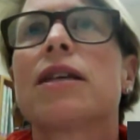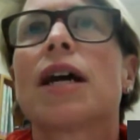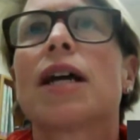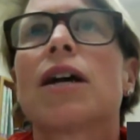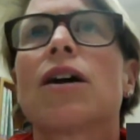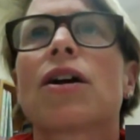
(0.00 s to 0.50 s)

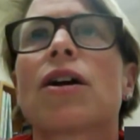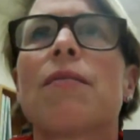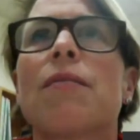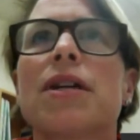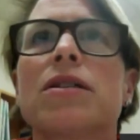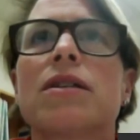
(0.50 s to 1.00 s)
that are
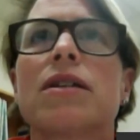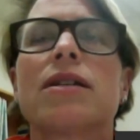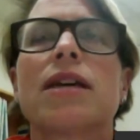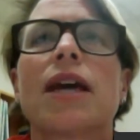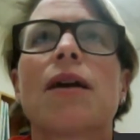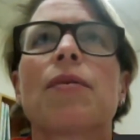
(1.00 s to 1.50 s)
coming to the
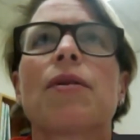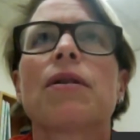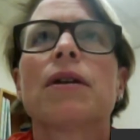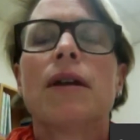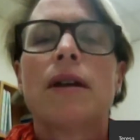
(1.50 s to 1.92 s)
table,